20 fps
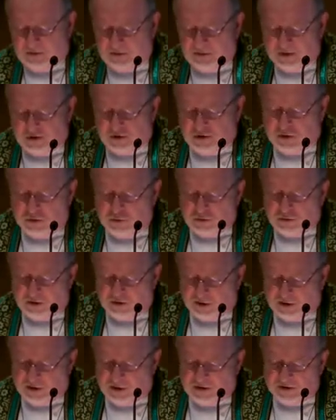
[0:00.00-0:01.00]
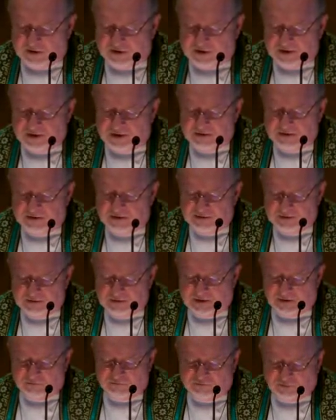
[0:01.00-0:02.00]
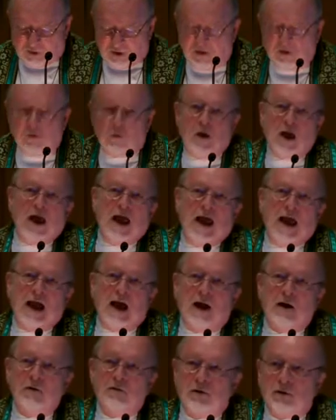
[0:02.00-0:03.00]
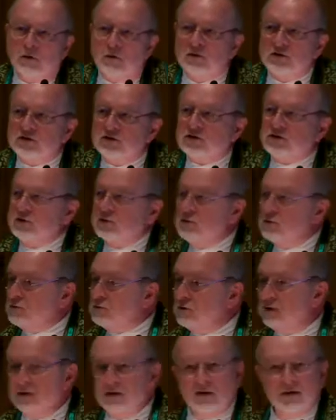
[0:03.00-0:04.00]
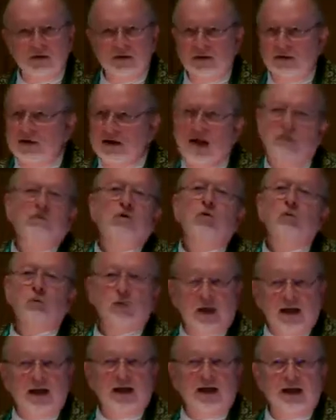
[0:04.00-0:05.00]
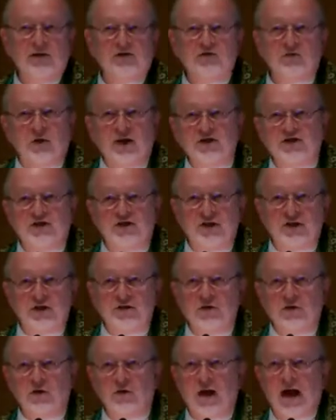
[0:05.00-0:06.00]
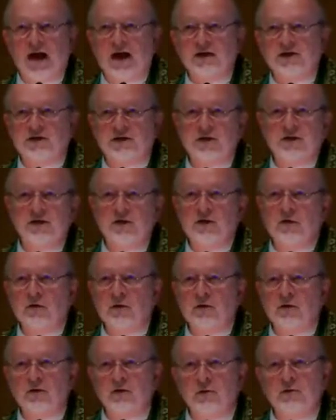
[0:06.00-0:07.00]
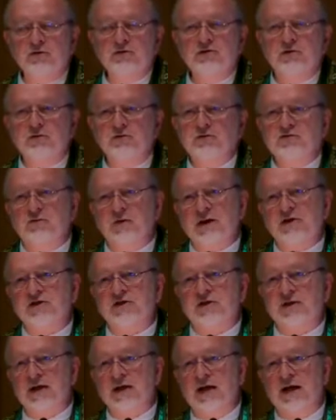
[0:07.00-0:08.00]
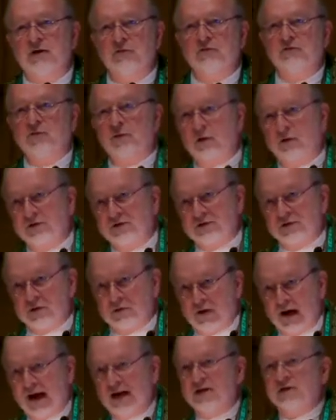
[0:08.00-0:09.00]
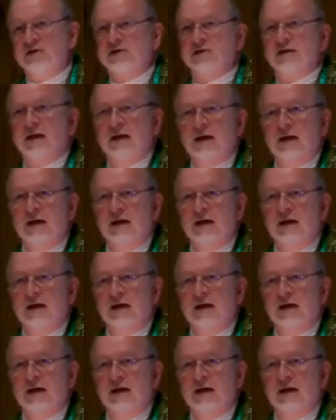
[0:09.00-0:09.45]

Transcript: The two thirds that fall away are those who never really trusted in Christ or those who trusted in a false Christ